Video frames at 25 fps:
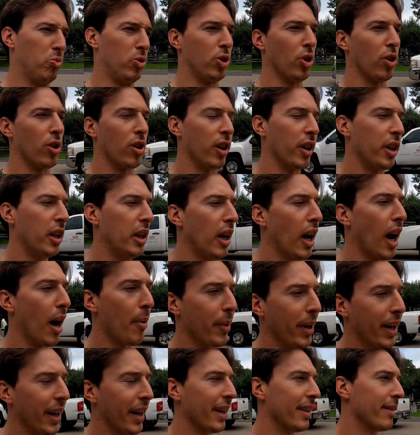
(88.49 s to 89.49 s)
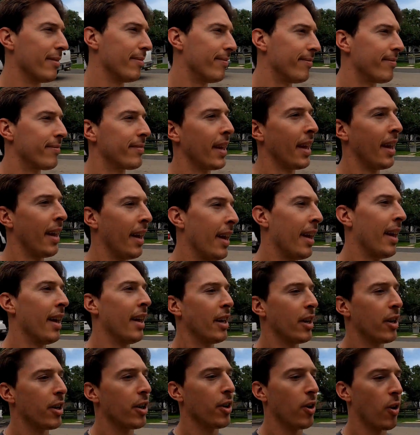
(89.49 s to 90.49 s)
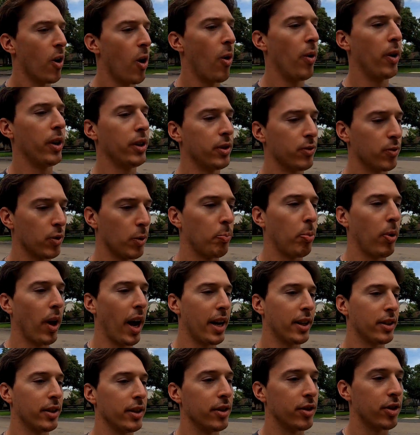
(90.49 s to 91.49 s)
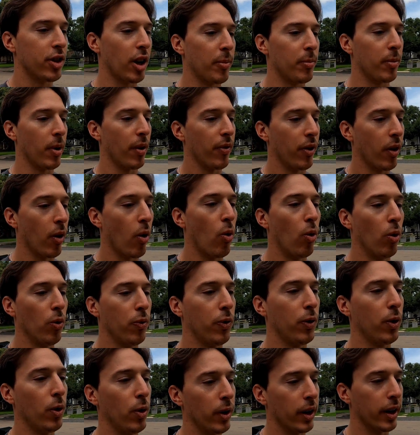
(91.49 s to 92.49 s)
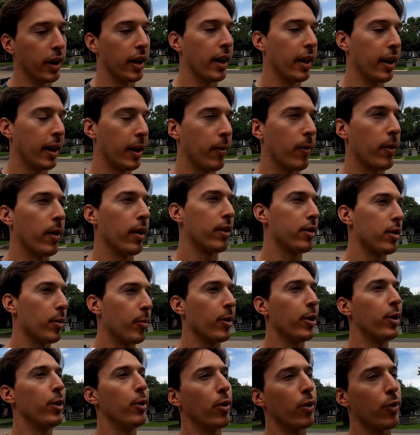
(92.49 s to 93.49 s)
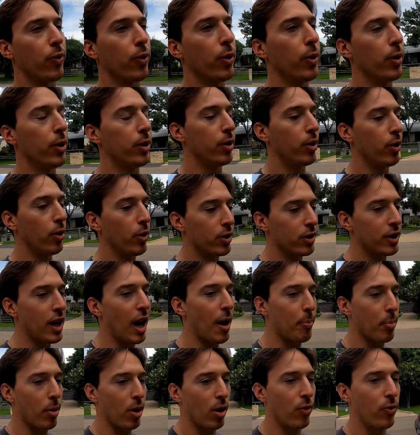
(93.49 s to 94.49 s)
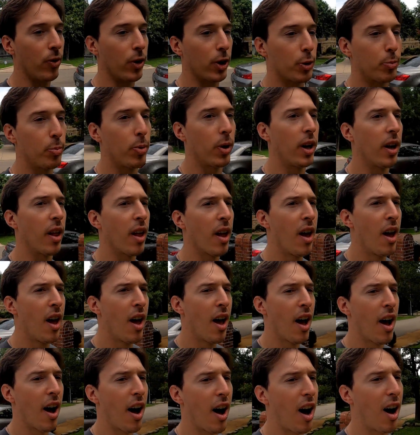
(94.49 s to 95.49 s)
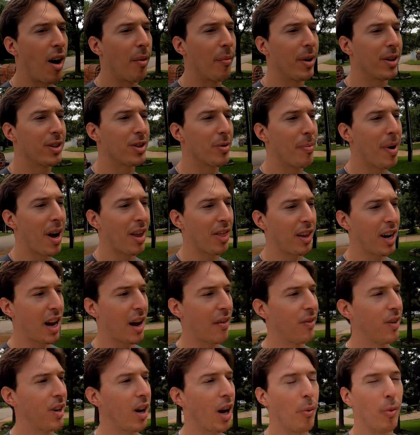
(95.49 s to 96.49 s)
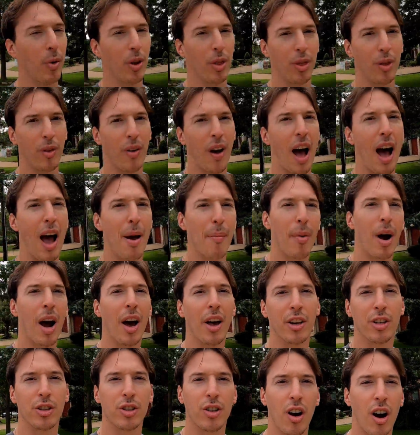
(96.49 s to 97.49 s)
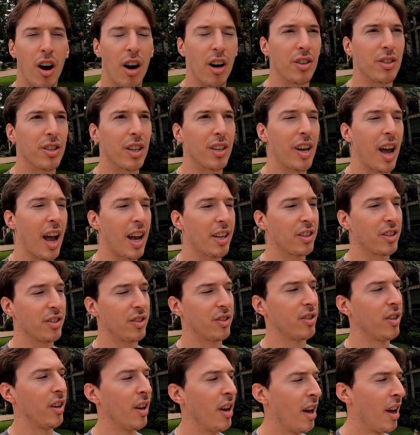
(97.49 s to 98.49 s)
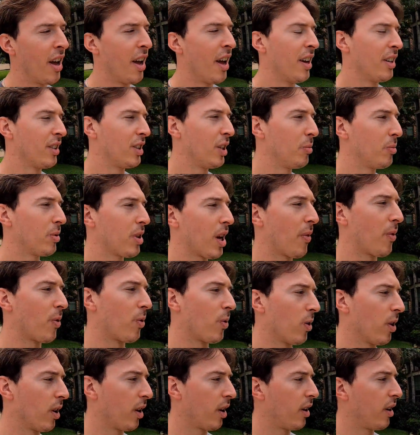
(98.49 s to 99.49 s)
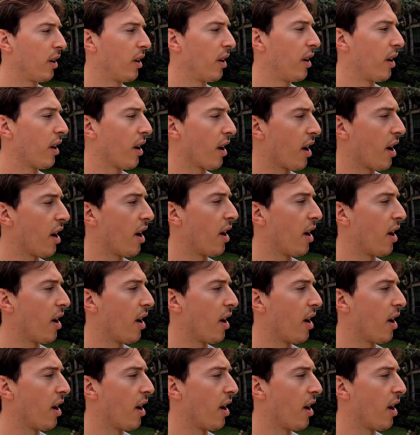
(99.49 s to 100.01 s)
dirty. I mean, you're always replacing some of the old fluid and get rid of some of the newer fluid too. It's not perfect, but it's a method I've done with high mileage cars that seems to have a really good